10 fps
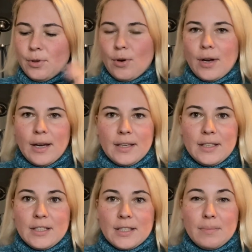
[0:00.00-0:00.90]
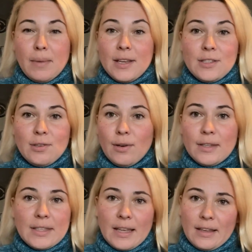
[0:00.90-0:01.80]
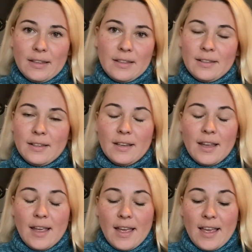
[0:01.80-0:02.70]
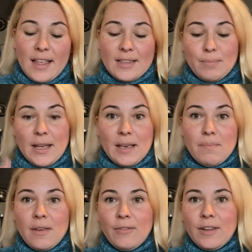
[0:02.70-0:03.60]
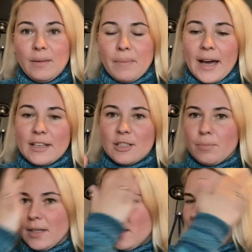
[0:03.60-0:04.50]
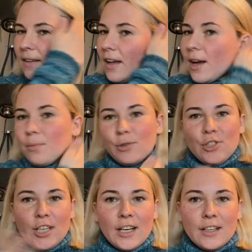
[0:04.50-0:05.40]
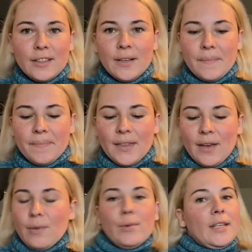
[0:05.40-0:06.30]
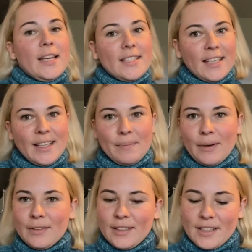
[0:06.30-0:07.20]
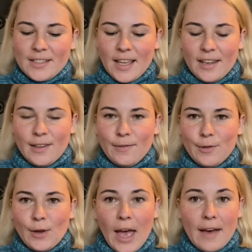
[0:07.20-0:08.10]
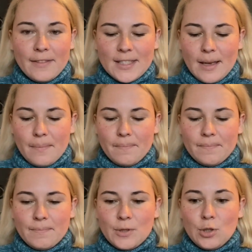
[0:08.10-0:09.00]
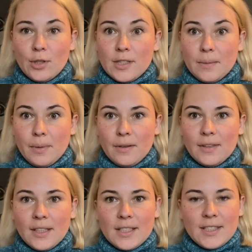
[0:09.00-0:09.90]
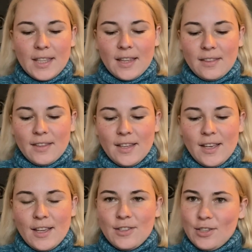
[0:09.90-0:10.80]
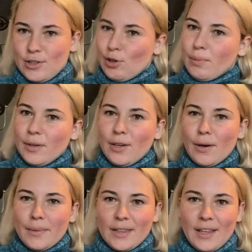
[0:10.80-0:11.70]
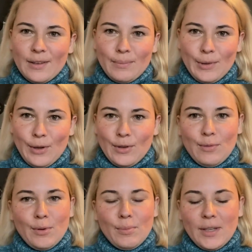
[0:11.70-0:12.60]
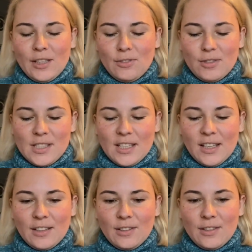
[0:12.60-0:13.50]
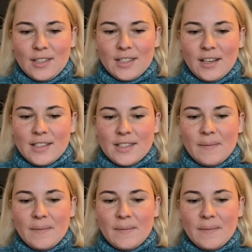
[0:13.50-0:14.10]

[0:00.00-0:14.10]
or it's just my thought and it make me feel better, but I will share what I think about this, and if you have some thoughts about this, then just drop a comment down below. It will be interesting to discuss.